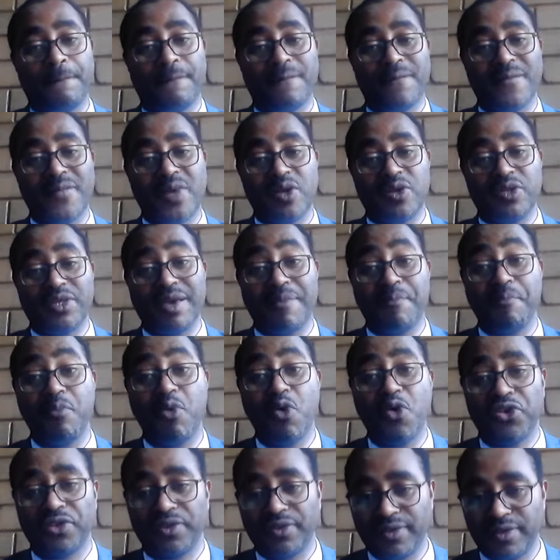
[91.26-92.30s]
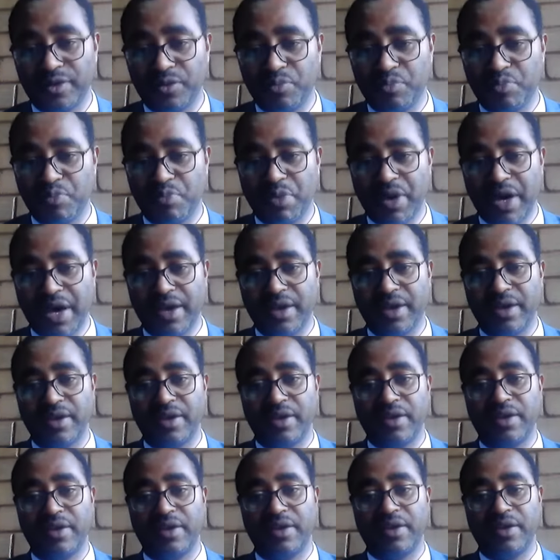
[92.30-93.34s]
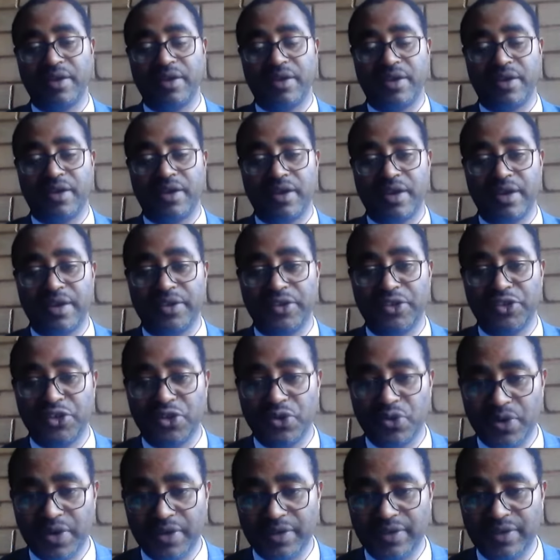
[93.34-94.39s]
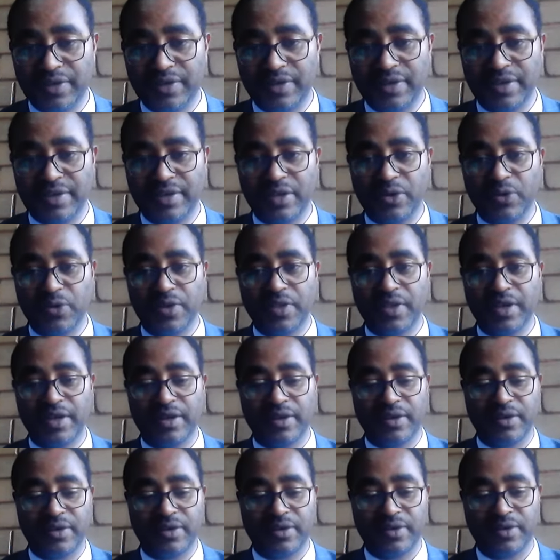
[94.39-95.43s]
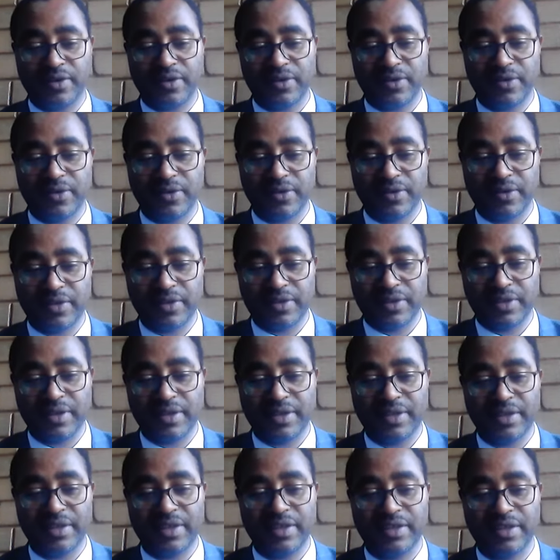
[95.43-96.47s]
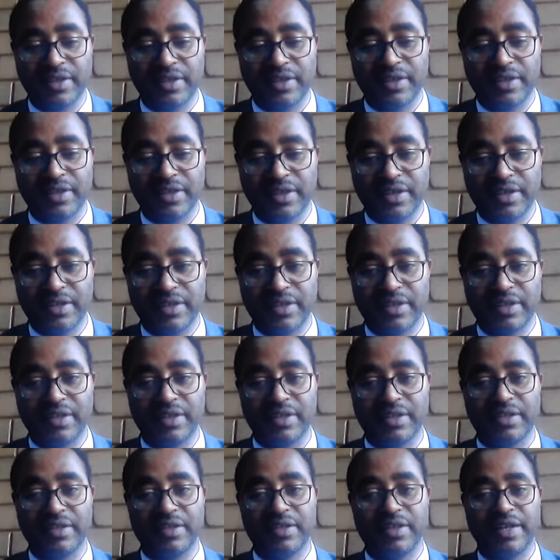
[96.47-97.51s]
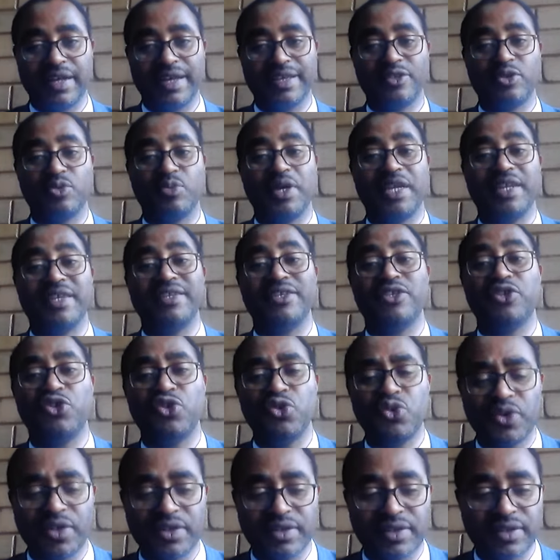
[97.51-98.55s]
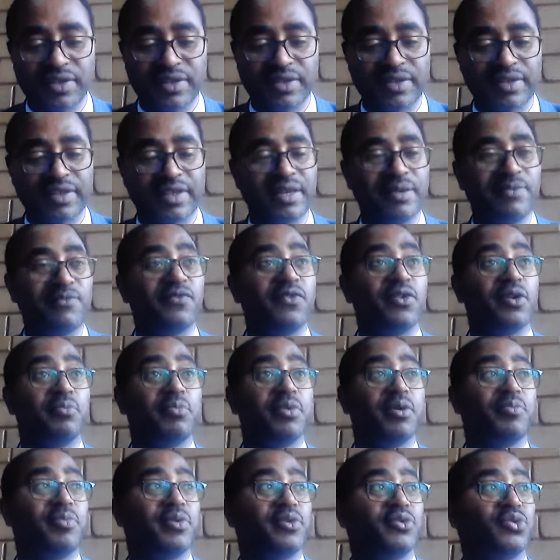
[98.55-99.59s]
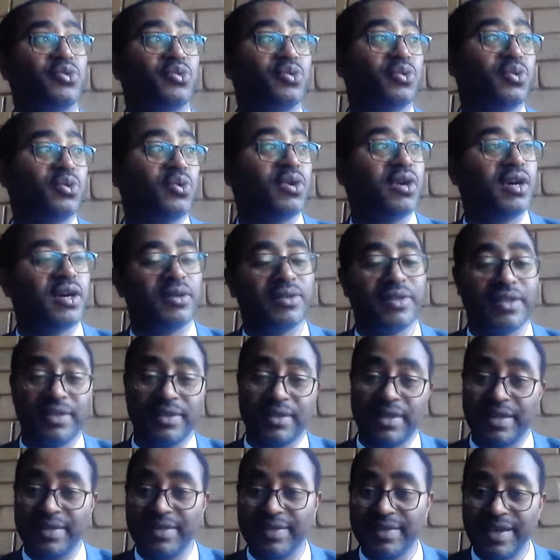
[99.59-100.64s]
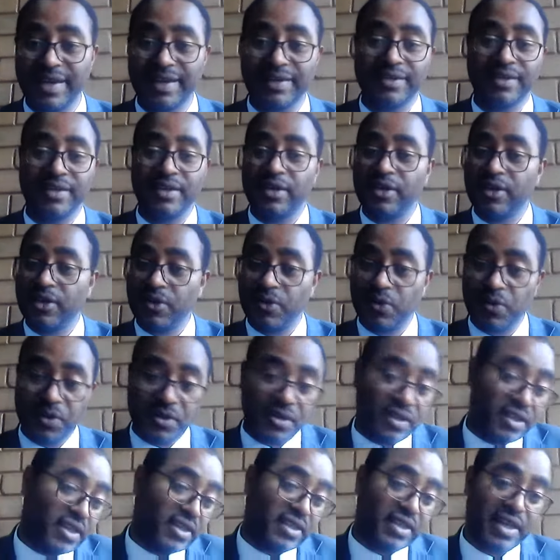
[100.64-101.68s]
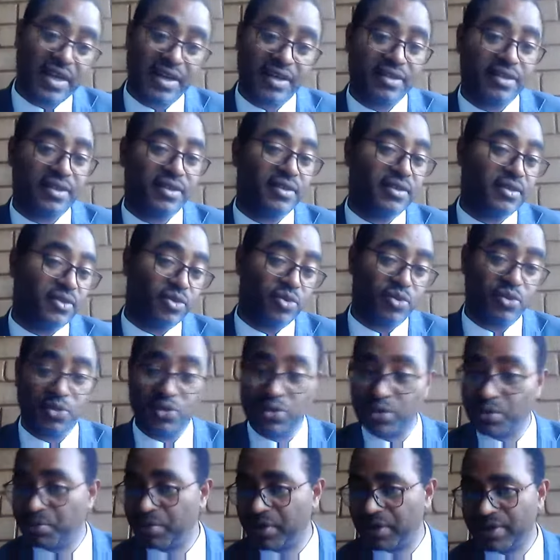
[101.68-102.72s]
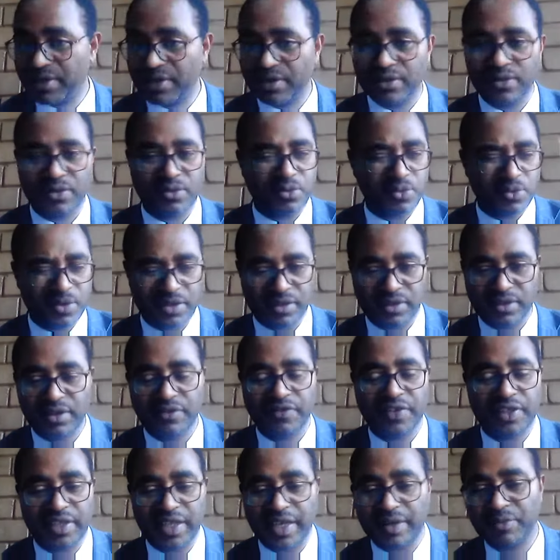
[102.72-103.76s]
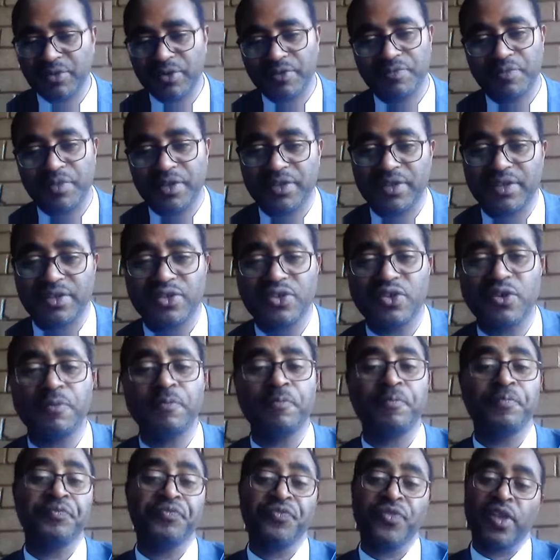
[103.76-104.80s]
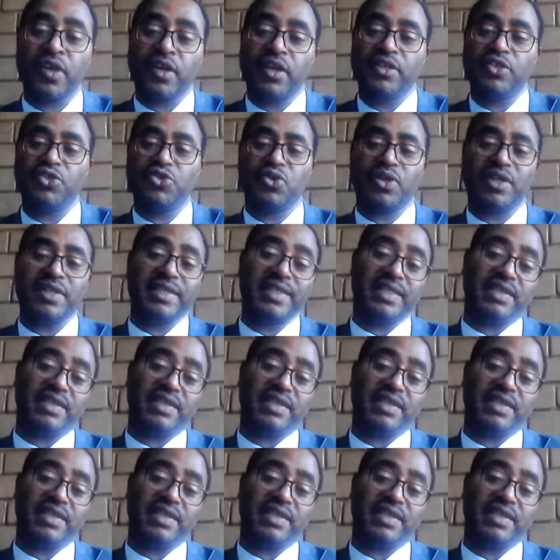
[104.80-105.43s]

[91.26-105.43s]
you know, supported by insurance in such a way that you know, the, the, the, the, there has to be an insurance scheme for people to go out and transact with each other to do business, whatever types of business. So insurance is